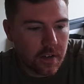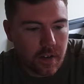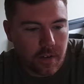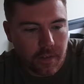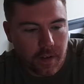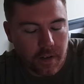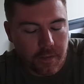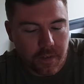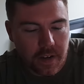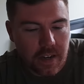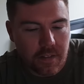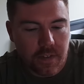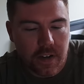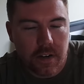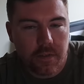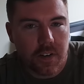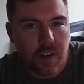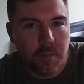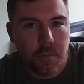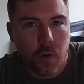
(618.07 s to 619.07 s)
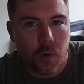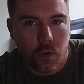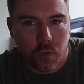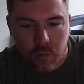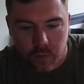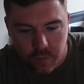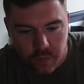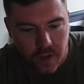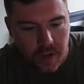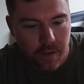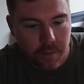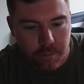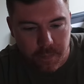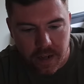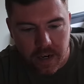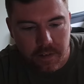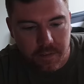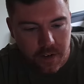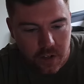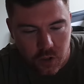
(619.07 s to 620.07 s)
if you move, it
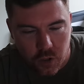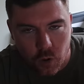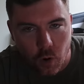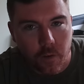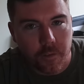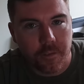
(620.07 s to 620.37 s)
benefits your